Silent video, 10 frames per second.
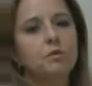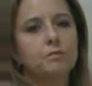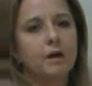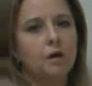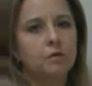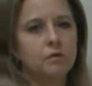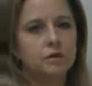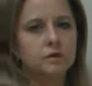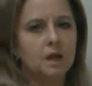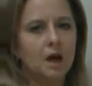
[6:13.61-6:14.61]
with
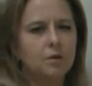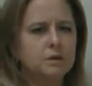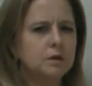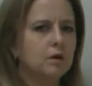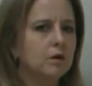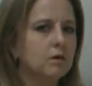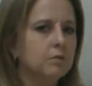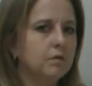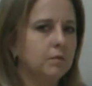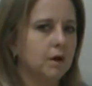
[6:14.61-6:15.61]
biodiversity? How does it hurt
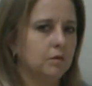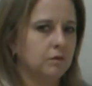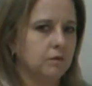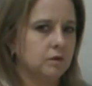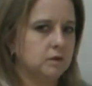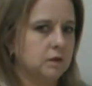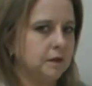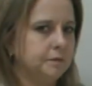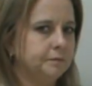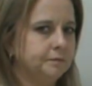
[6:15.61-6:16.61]
with biodiversity?
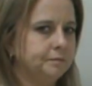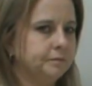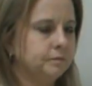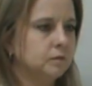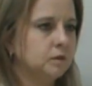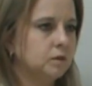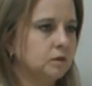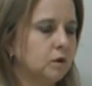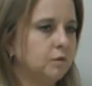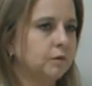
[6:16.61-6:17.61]

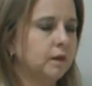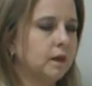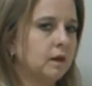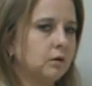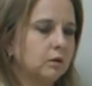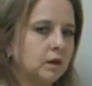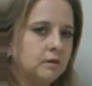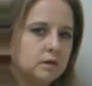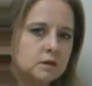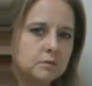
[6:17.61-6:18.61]
So hopefully that'll
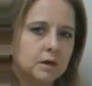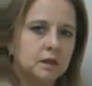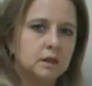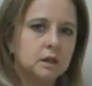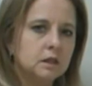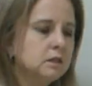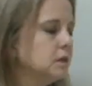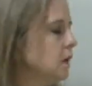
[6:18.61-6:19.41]
give you some ideas.